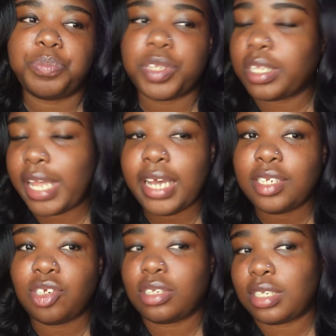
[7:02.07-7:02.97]

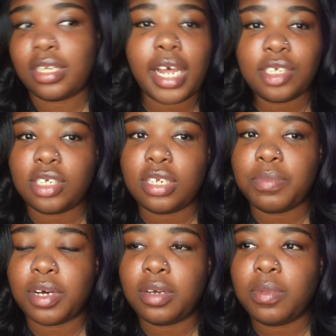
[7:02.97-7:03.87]
Lance snatches
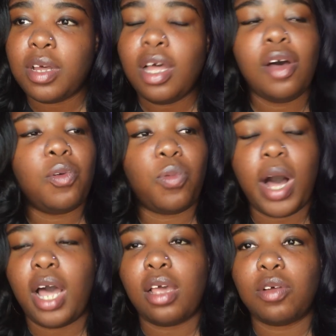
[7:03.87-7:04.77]
him up,
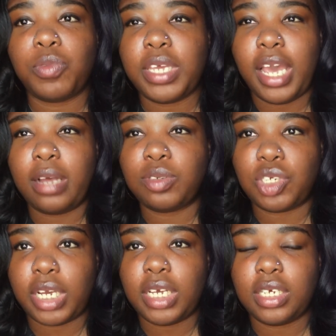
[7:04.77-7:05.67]
while we have
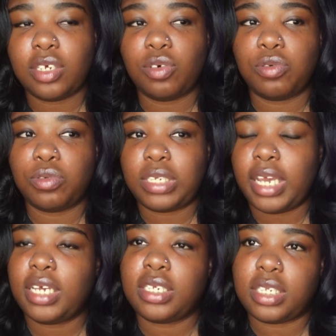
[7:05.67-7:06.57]
Jake, who
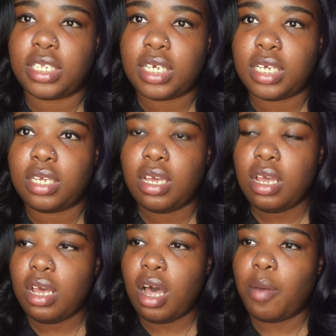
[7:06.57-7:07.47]
takes the
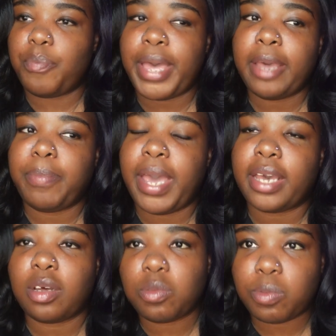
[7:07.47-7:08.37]

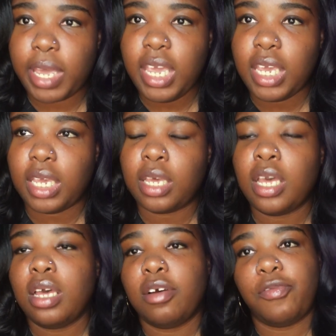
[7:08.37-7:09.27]
backpack away
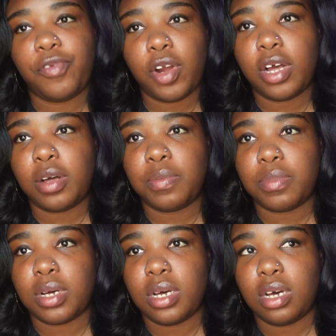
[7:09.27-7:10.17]

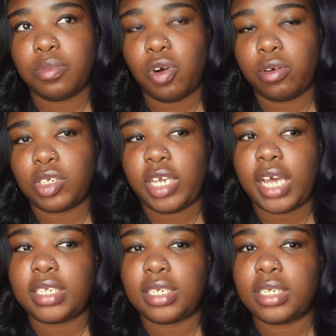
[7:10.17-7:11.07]
from Orange
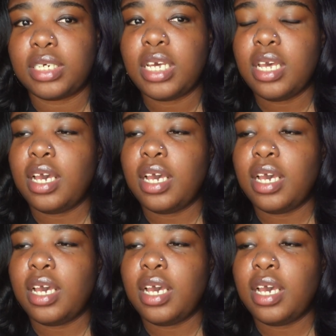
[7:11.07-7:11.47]
Cassidy.